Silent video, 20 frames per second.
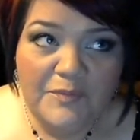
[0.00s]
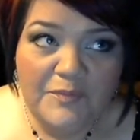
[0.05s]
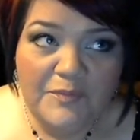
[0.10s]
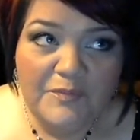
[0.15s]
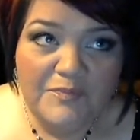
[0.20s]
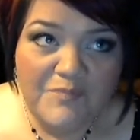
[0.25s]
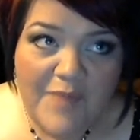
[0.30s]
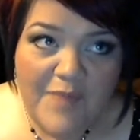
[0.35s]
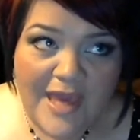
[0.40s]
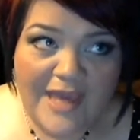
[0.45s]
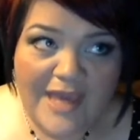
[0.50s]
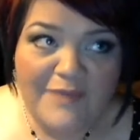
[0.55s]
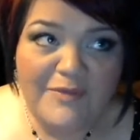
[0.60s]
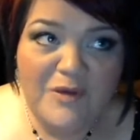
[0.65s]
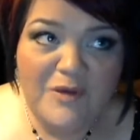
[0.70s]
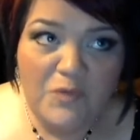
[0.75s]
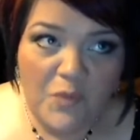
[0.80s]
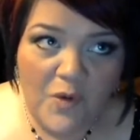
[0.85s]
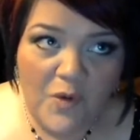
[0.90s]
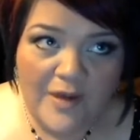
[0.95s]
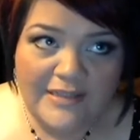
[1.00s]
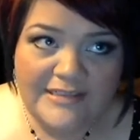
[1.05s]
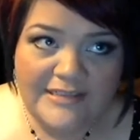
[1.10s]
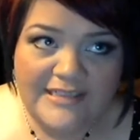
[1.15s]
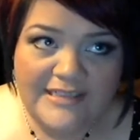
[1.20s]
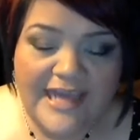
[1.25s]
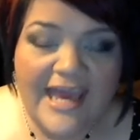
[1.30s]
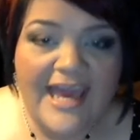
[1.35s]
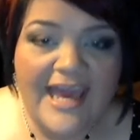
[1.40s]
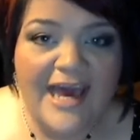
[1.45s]
maybe one
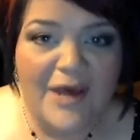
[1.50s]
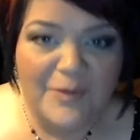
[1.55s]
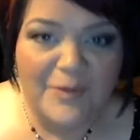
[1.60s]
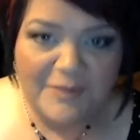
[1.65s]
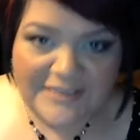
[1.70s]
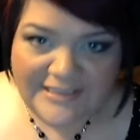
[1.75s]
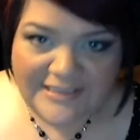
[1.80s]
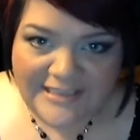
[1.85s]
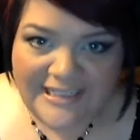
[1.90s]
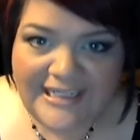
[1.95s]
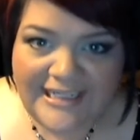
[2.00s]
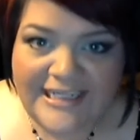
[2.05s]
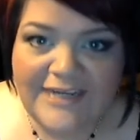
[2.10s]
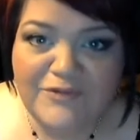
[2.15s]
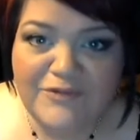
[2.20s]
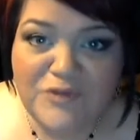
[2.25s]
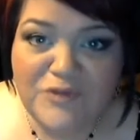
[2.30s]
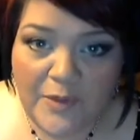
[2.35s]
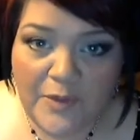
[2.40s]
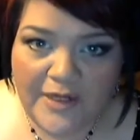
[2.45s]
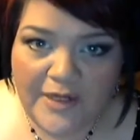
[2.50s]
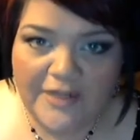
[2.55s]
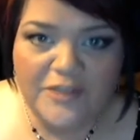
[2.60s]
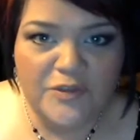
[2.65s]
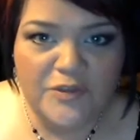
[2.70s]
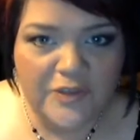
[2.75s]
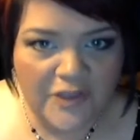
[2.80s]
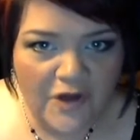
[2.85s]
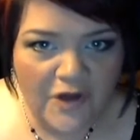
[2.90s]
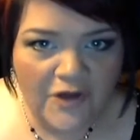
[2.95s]
day I'll be skinny enough to wear it
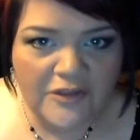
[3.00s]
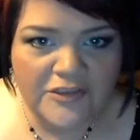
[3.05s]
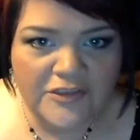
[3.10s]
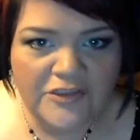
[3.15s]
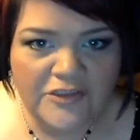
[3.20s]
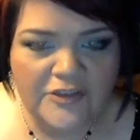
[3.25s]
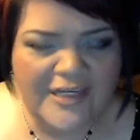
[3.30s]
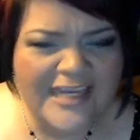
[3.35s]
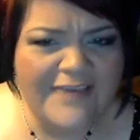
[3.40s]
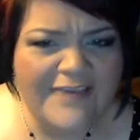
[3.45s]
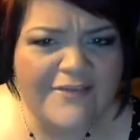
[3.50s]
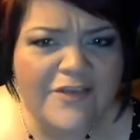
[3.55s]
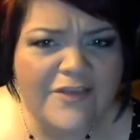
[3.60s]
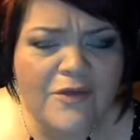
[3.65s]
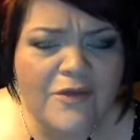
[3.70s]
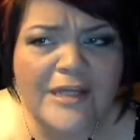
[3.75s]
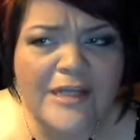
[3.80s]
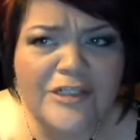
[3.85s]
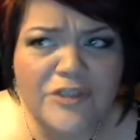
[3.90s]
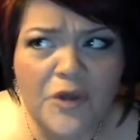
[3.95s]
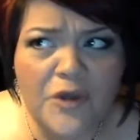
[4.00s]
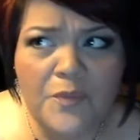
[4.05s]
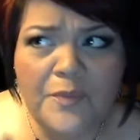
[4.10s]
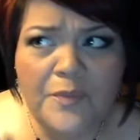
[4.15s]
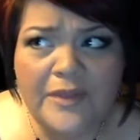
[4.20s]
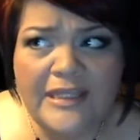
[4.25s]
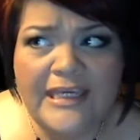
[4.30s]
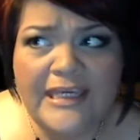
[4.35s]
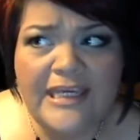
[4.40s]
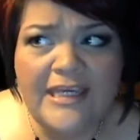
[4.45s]
to a concert, even though I don't
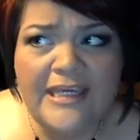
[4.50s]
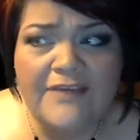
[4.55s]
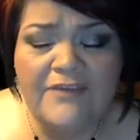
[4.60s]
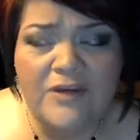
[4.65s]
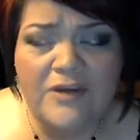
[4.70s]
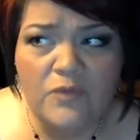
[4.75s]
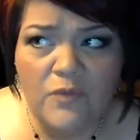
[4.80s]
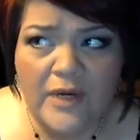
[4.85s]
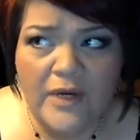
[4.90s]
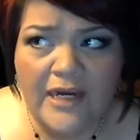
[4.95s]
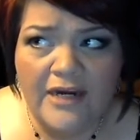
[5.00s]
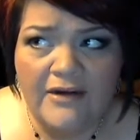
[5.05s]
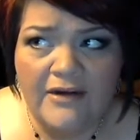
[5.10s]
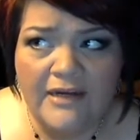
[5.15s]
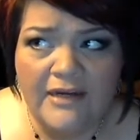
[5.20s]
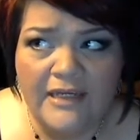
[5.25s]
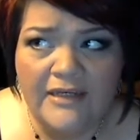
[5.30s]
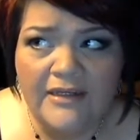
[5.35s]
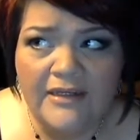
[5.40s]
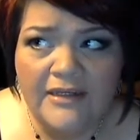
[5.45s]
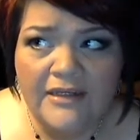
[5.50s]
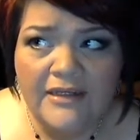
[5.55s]
believe in wearing